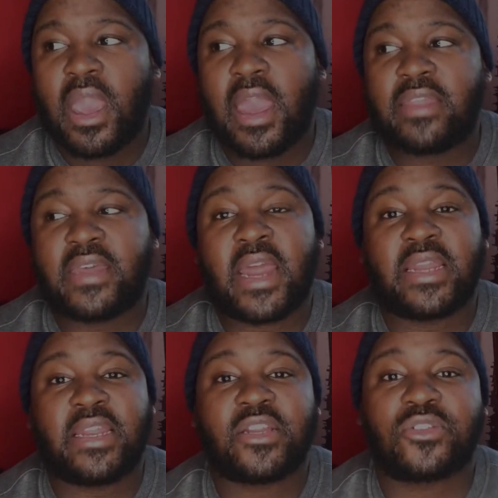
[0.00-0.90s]
and that I
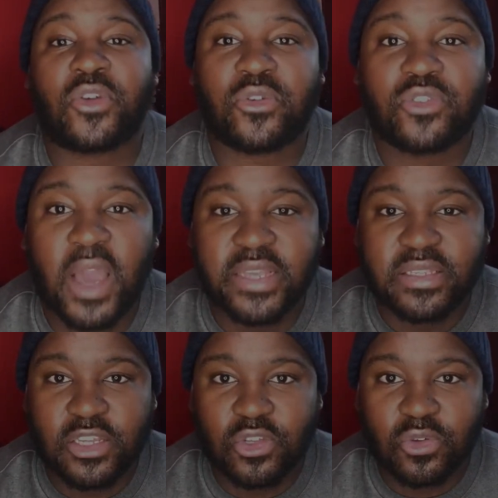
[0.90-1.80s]
needed to go to
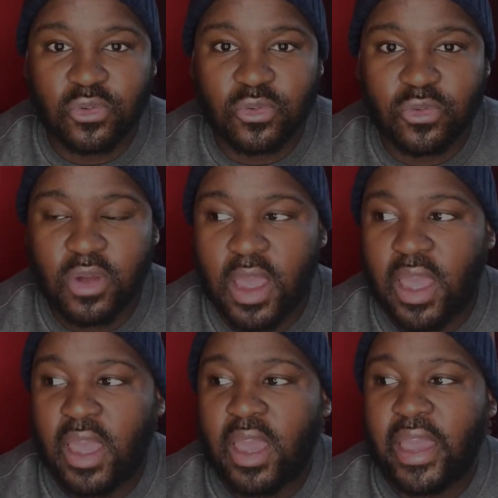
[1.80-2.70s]
ICU.
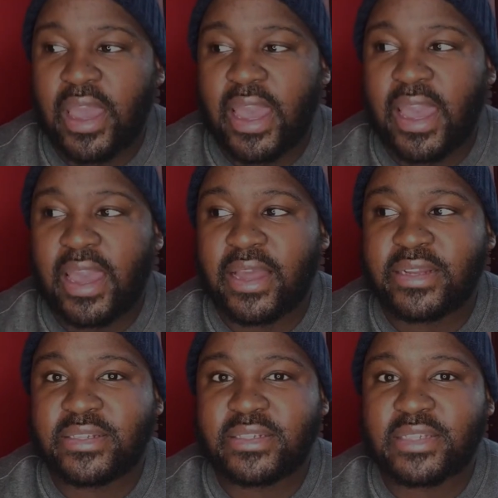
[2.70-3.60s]

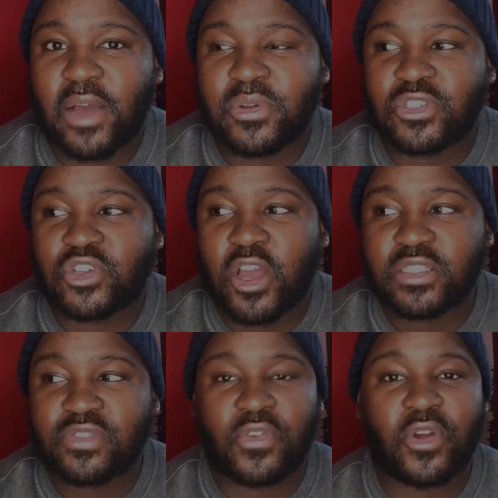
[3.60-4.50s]
And I was
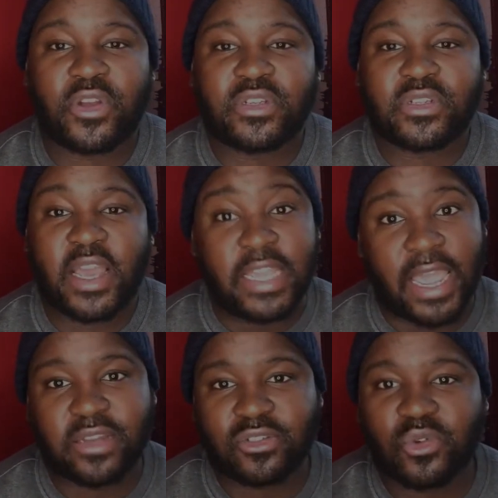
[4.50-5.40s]
transferred
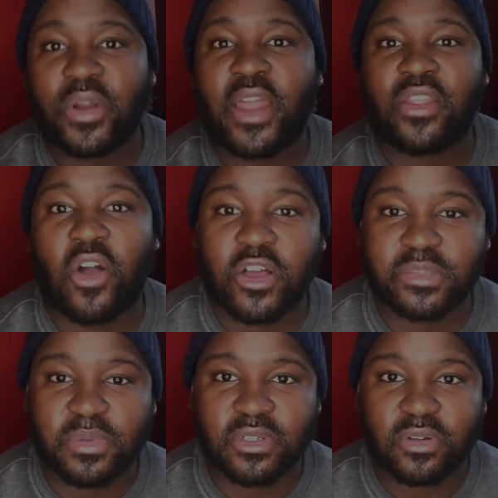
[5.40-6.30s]
again to another
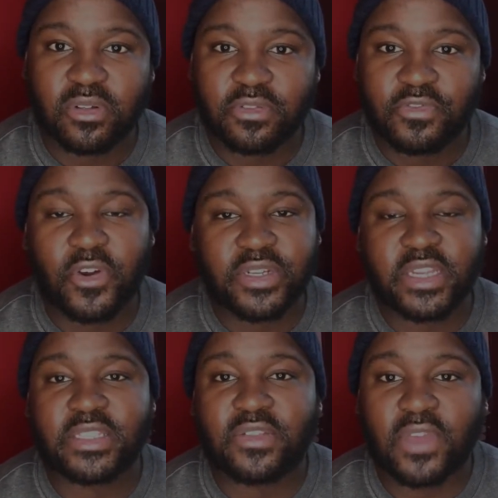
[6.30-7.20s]
hospital for
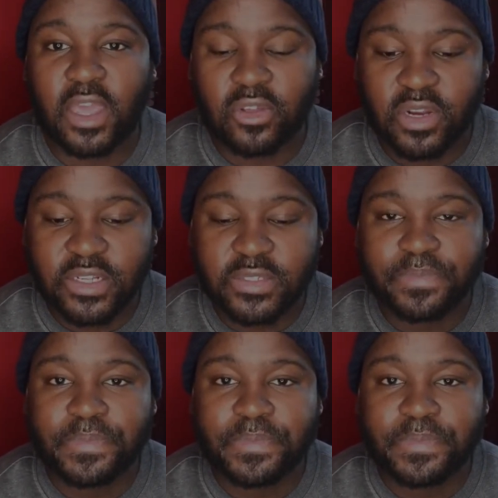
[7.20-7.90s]
intensive care unit.